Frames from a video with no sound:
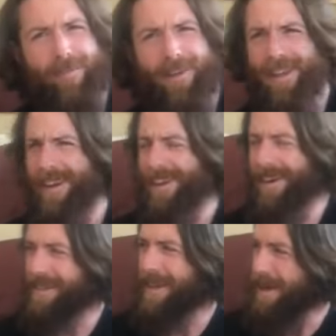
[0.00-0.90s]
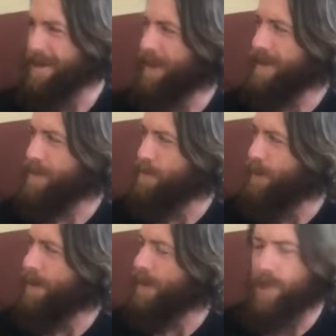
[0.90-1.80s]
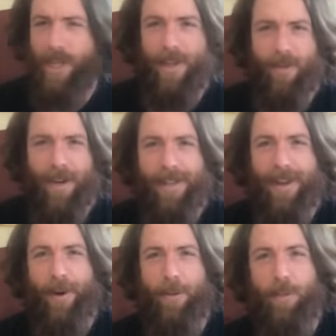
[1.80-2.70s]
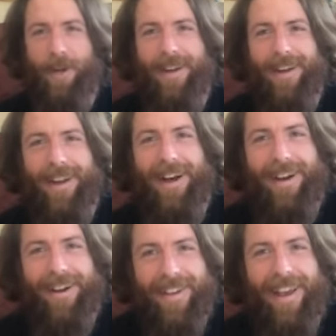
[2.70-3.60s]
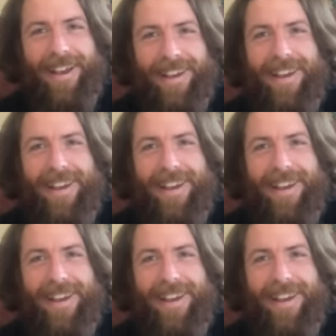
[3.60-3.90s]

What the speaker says: I'd be like, oh, that's kind of like some fairy shit right there. But okay.